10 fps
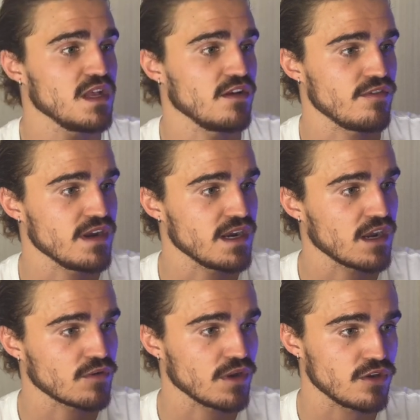I'll read it
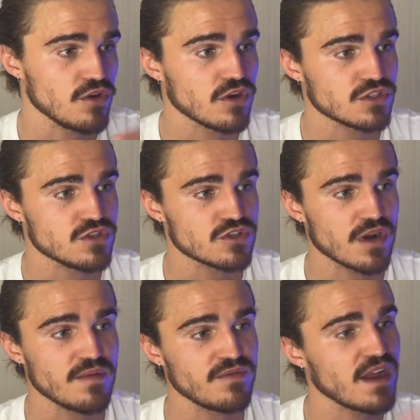out quick. You are to
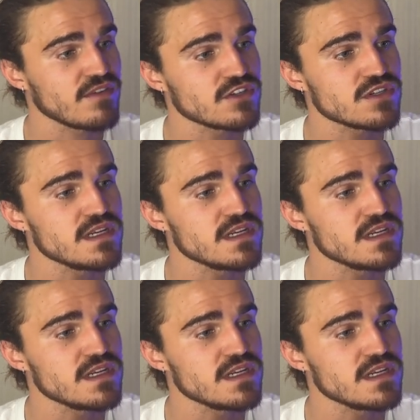scrape 500